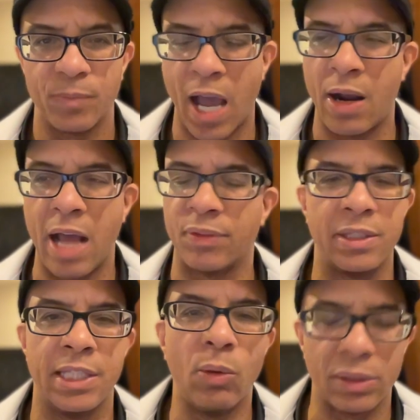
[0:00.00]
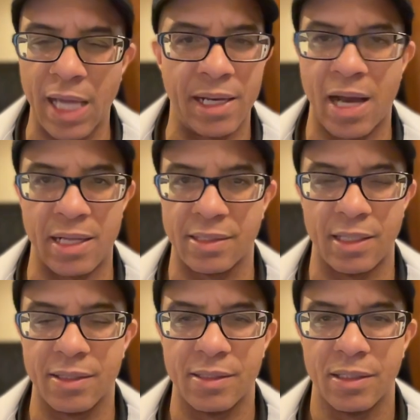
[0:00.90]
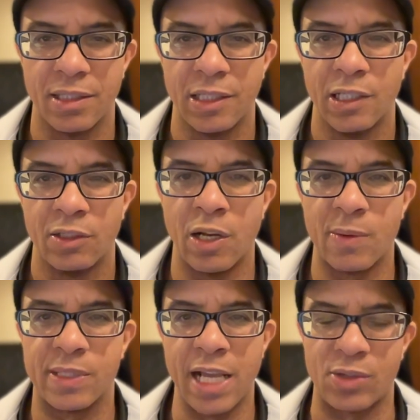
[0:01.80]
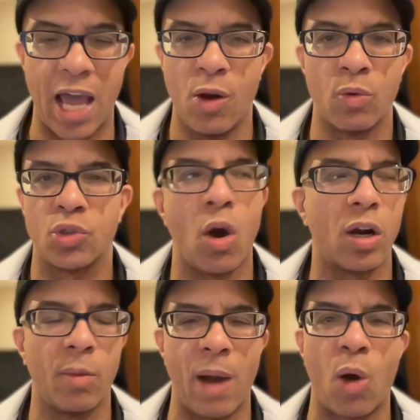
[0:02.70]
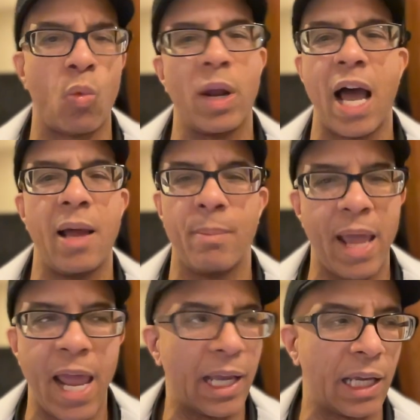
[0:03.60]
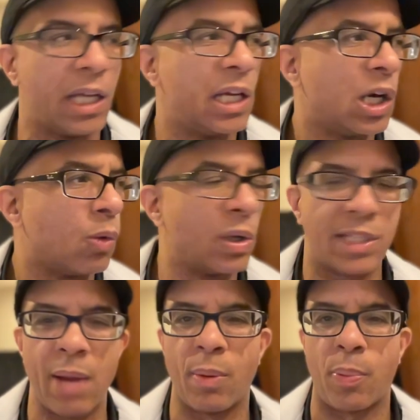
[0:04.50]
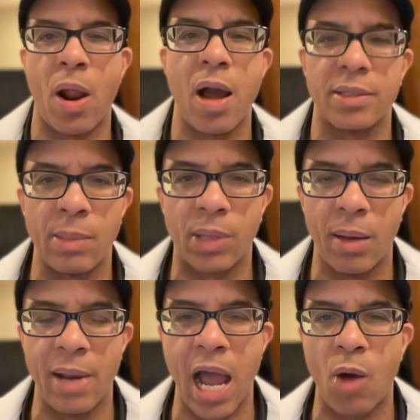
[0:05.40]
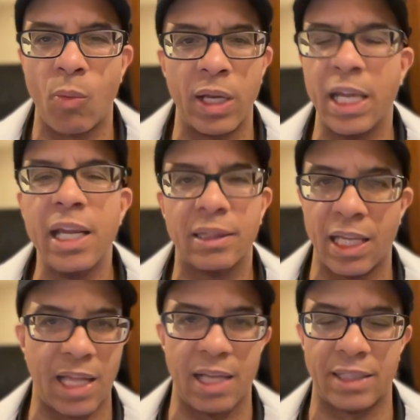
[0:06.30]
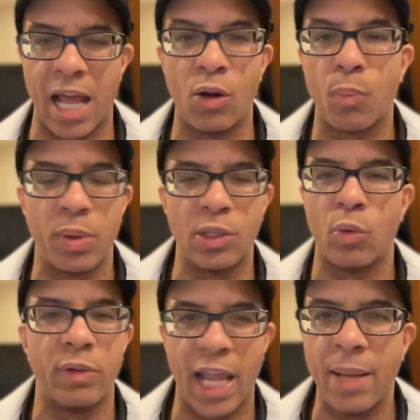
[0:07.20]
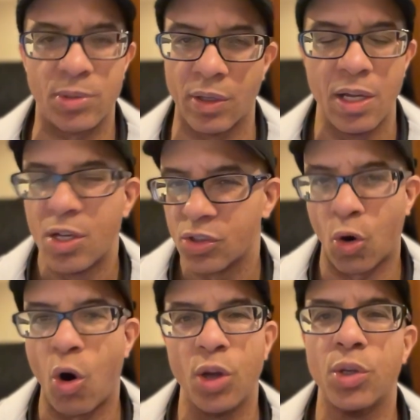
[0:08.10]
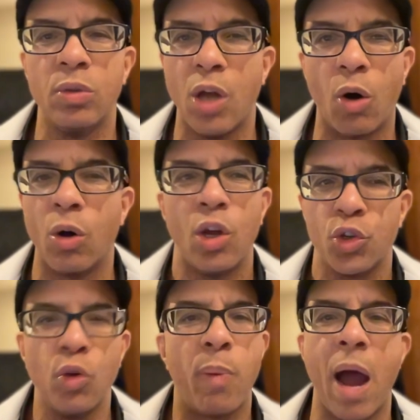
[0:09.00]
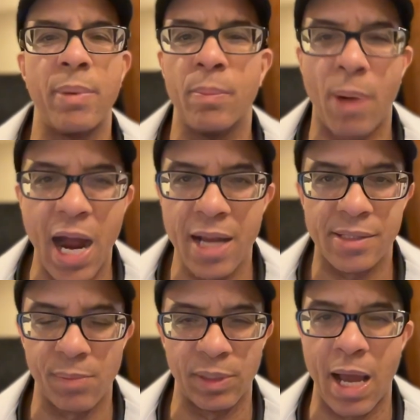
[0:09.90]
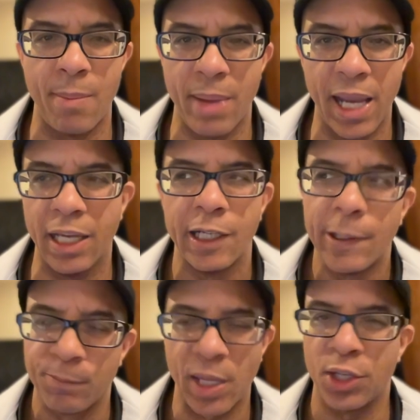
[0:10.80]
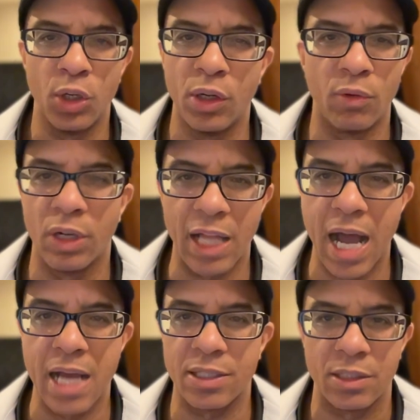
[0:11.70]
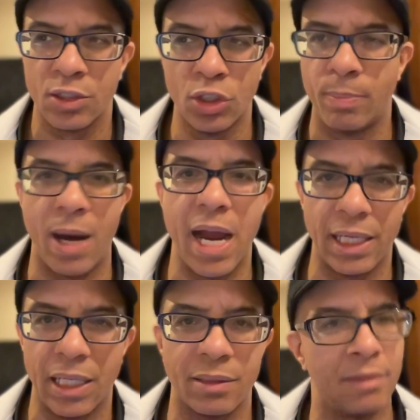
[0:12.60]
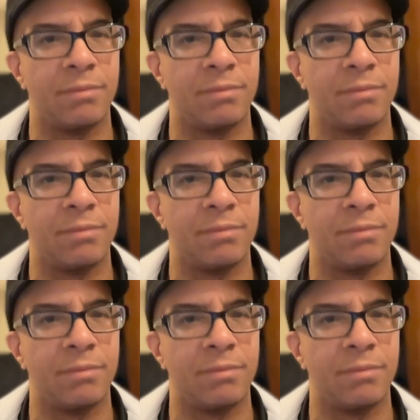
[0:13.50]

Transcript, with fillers: I don't have to deal with that nonsense. You know what I'm saying? So I don't talk about what I make and what type of products I'm coming out with, anything like that. I don't put no name to it. So all you know, you probably buying something I made and you don't even realize you're buying it.